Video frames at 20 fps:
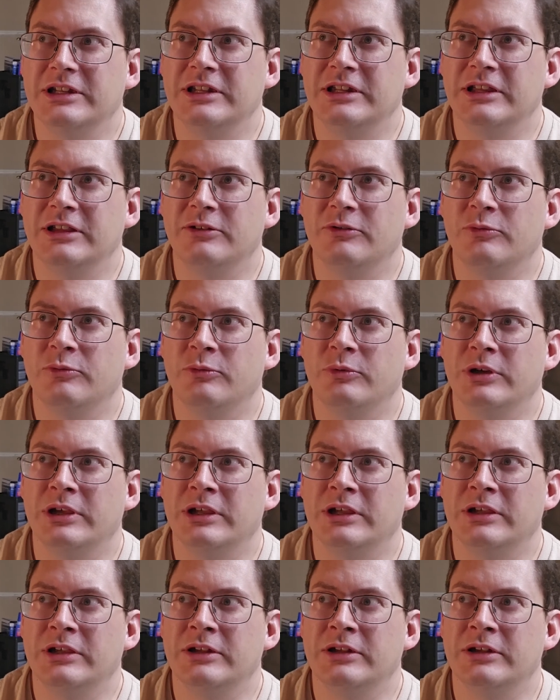it
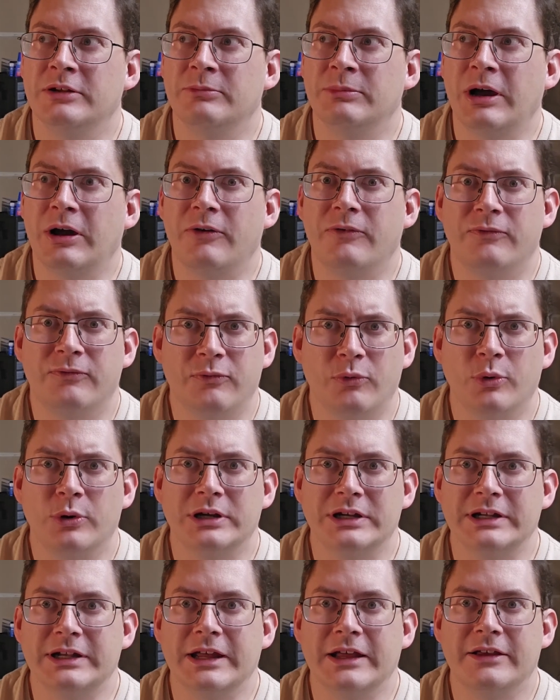in about
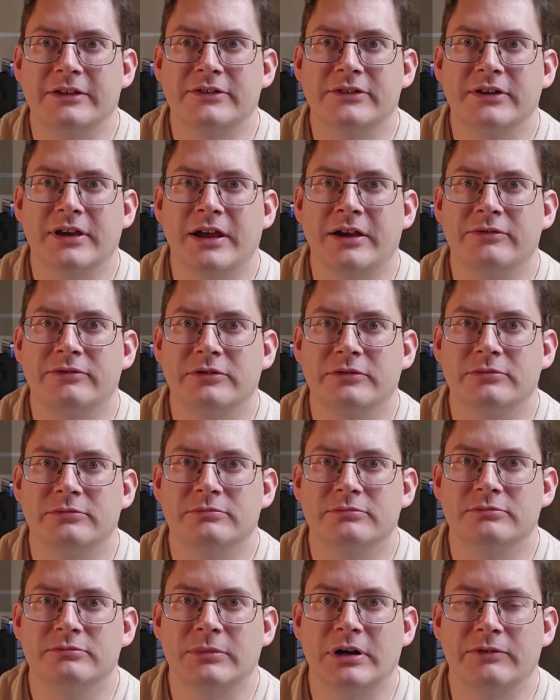40 days after
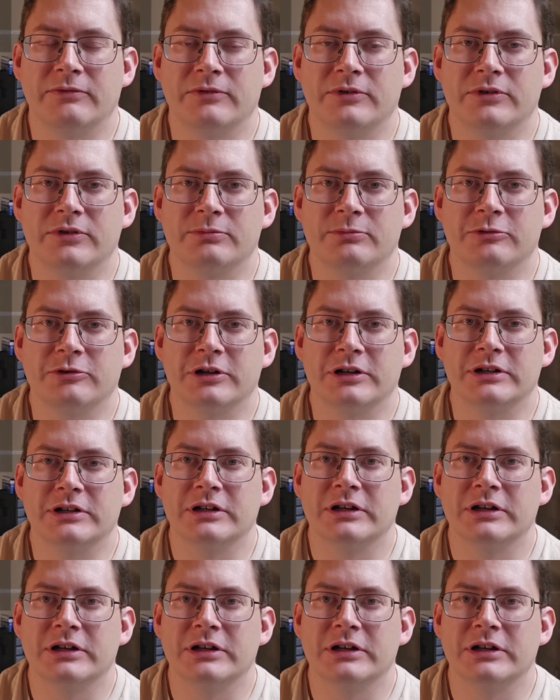my first print.